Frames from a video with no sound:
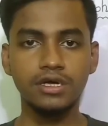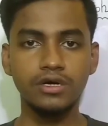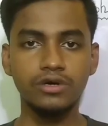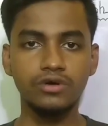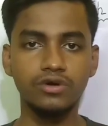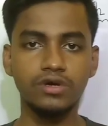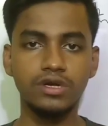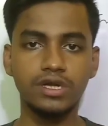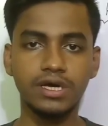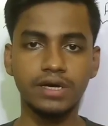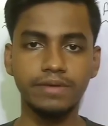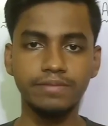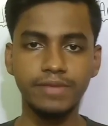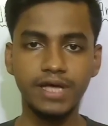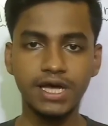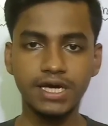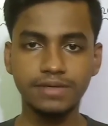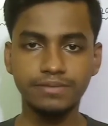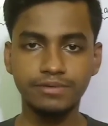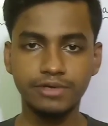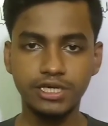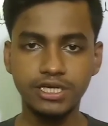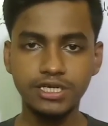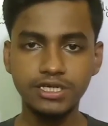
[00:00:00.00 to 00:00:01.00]
Welcome
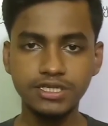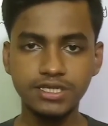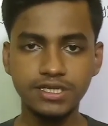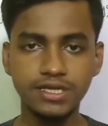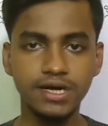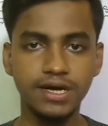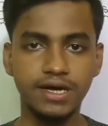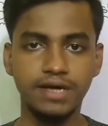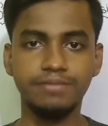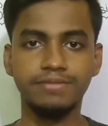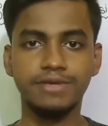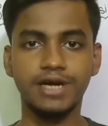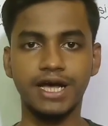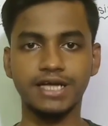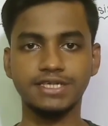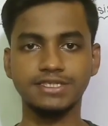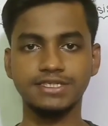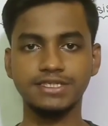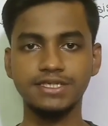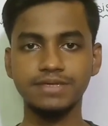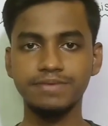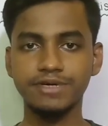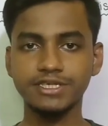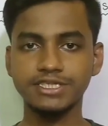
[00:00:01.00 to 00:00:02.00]
back friends, I am
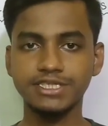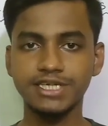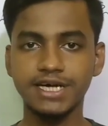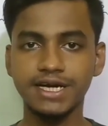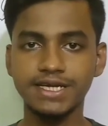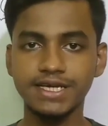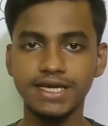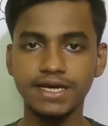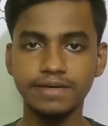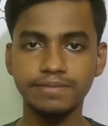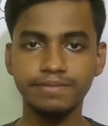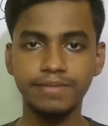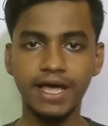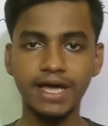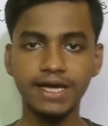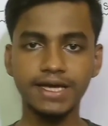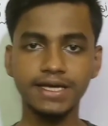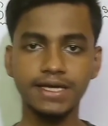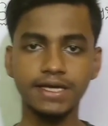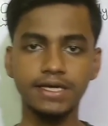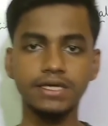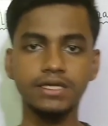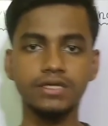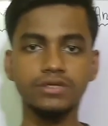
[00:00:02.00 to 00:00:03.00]
Rajdeep Acharya back
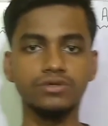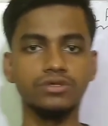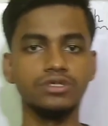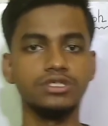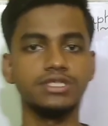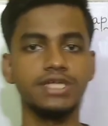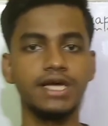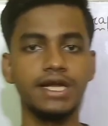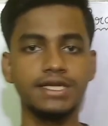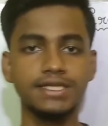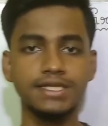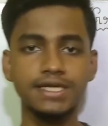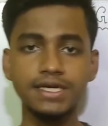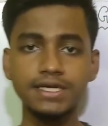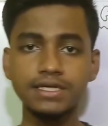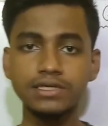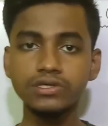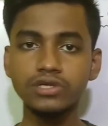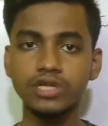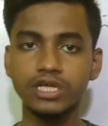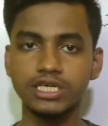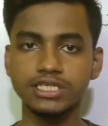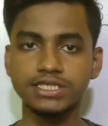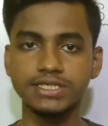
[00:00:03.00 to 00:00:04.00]
again with another
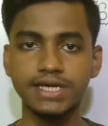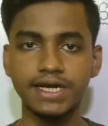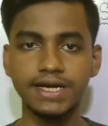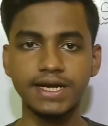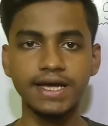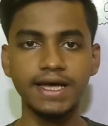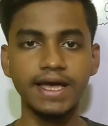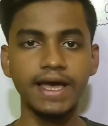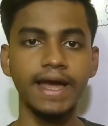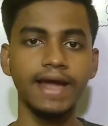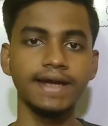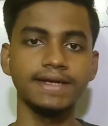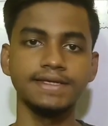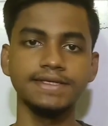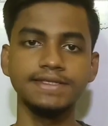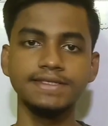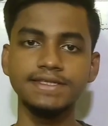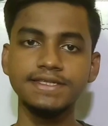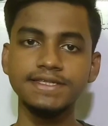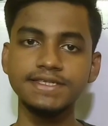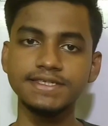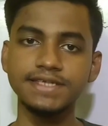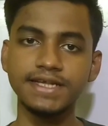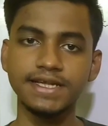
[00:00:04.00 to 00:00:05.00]
new lecture, and
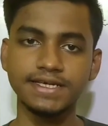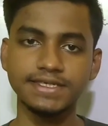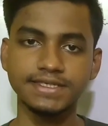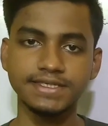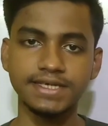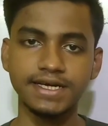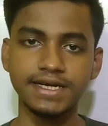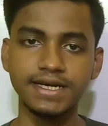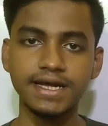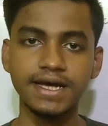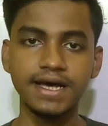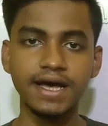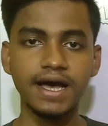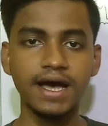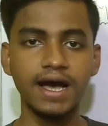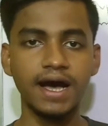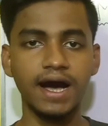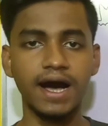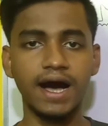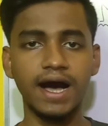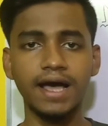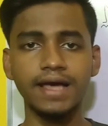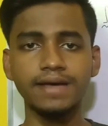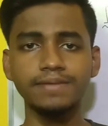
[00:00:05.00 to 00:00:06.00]
in this lecture
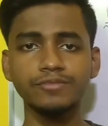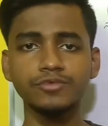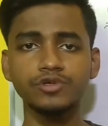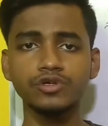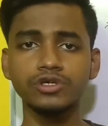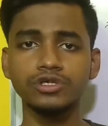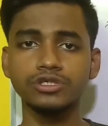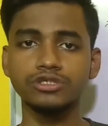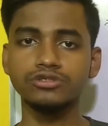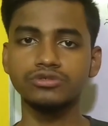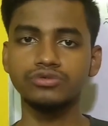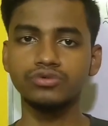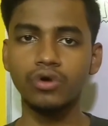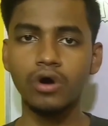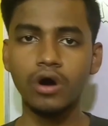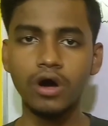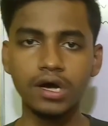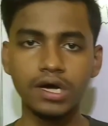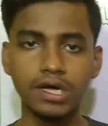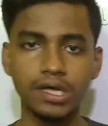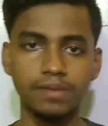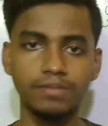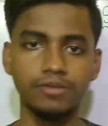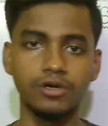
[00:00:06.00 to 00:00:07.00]
I am going to
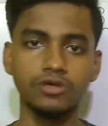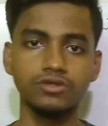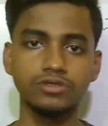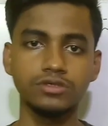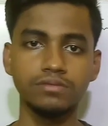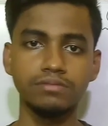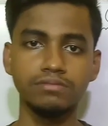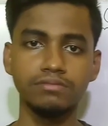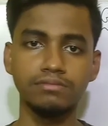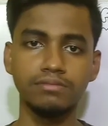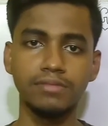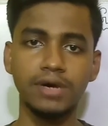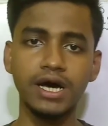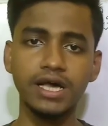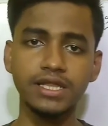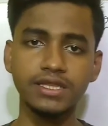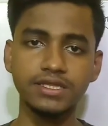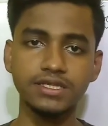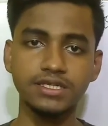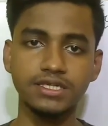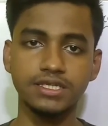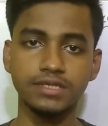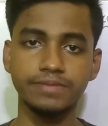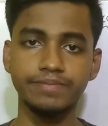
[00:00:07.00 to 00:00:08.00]
talk about mass
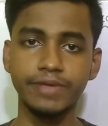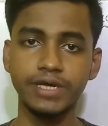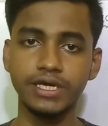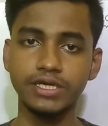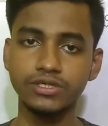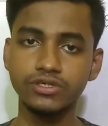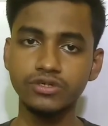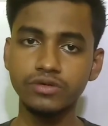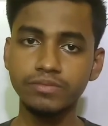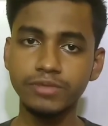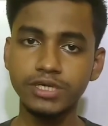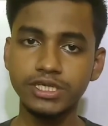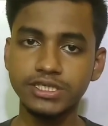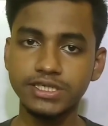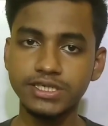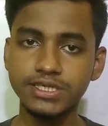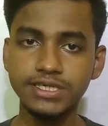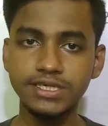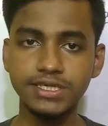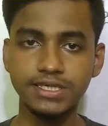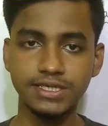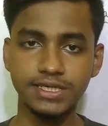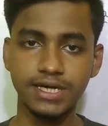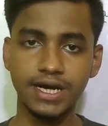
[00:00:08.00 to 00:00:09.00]

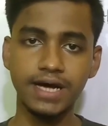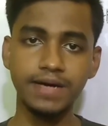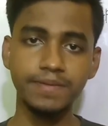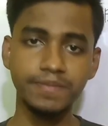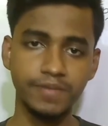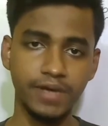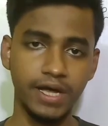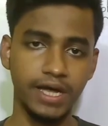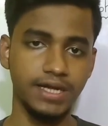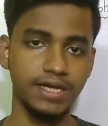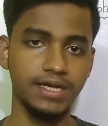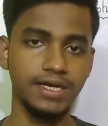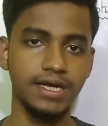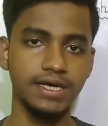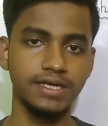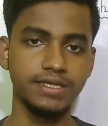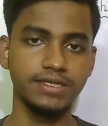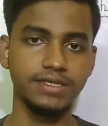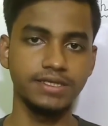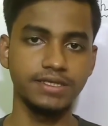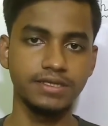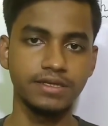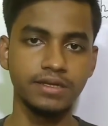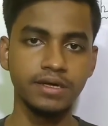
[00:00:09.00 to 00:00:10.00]
spectrometry graph
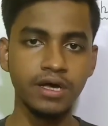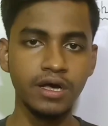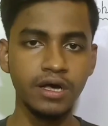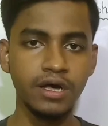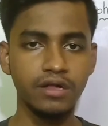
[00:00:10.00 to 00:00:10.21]
analysis.